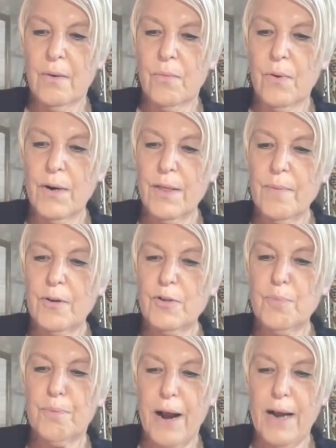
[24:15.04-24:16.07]
what are the
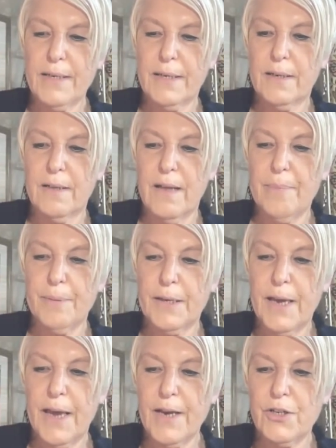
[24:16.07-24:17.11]
most practical
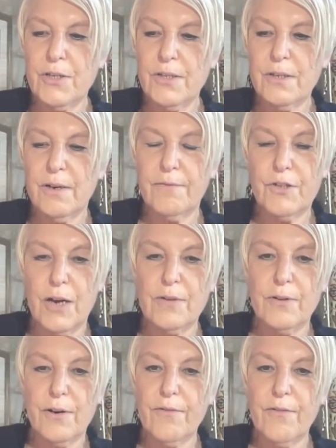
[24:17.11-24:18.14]
applications of
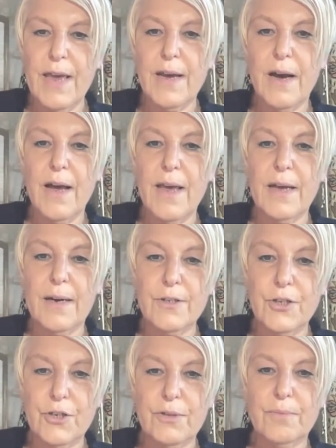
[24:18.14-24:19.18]
generative AI? And I
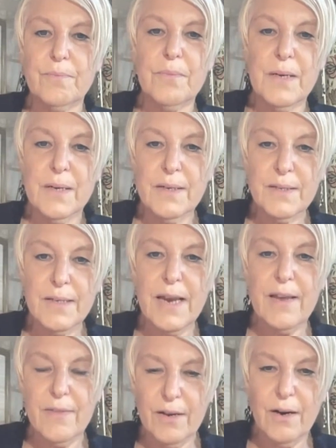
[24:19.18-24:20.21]
should say
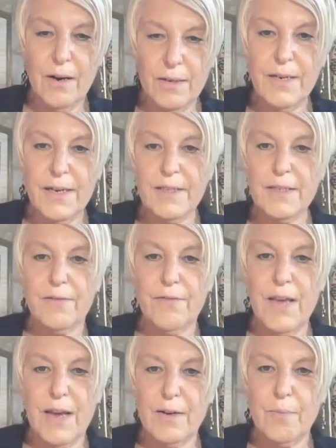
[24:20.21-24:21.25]
in the context of
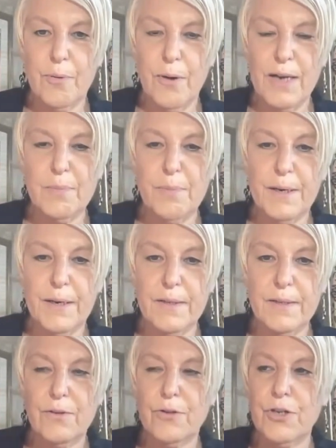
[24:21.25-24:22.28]
the enterprise,
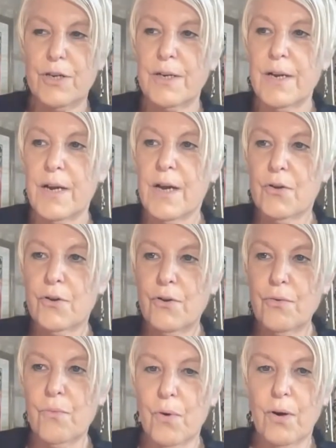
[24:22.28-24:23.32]
because Eugene,
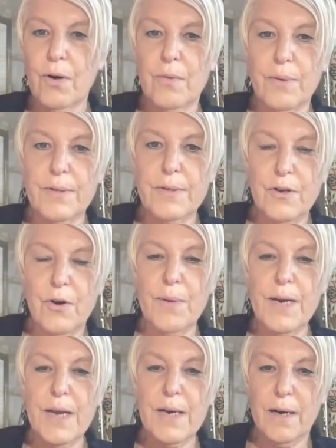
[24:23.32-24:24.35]
you work with so
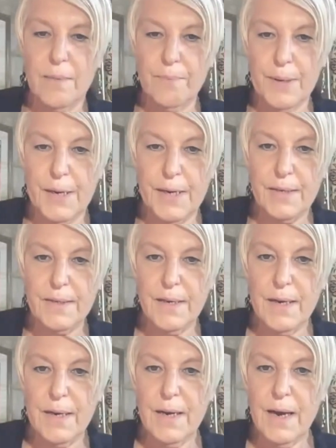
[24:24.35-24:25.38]
many companies
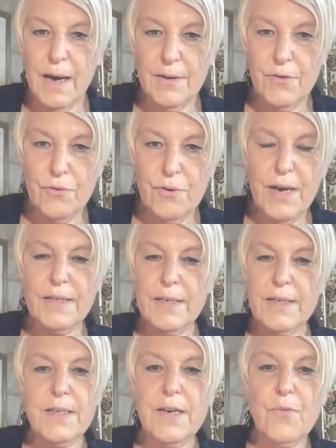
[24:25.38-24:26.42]
and you get to
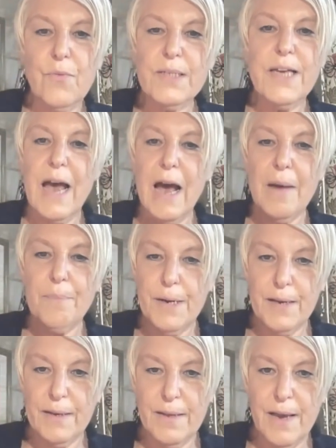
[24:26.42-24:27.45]
see what's
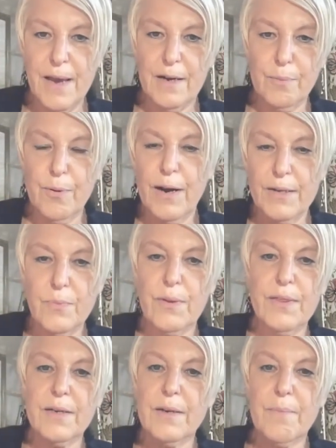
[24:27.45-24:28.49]
happening in the enterprise,
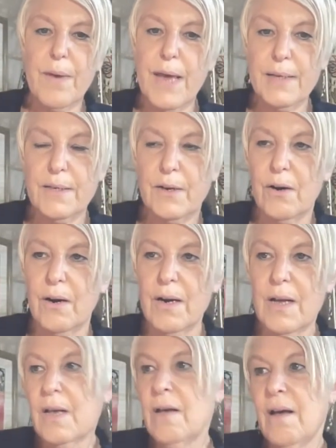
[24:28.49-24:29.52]
what the demands are,
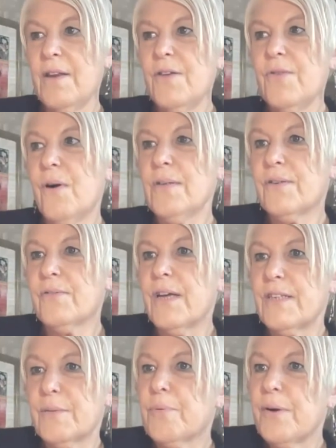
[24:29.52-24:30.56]
and you also
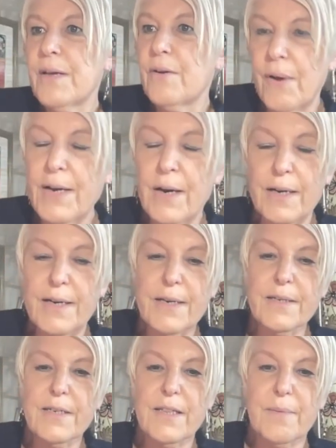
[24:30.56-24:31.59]
get to bring great
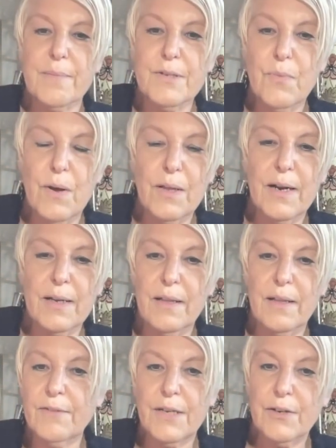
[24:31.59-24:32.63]
ideas to them as well. And I'd
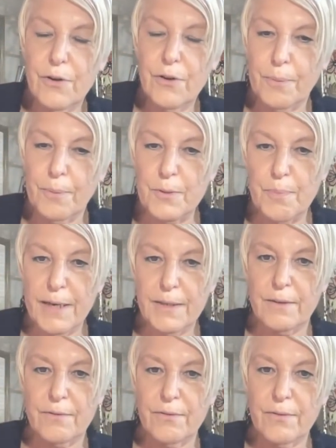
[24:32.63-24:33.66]
love to hear your
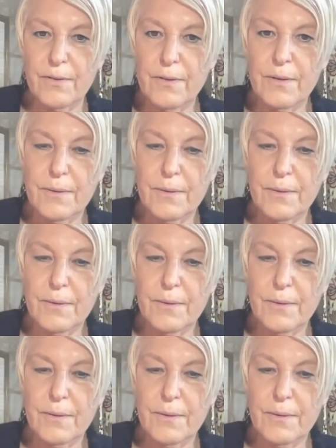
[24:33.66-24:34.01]
perspective.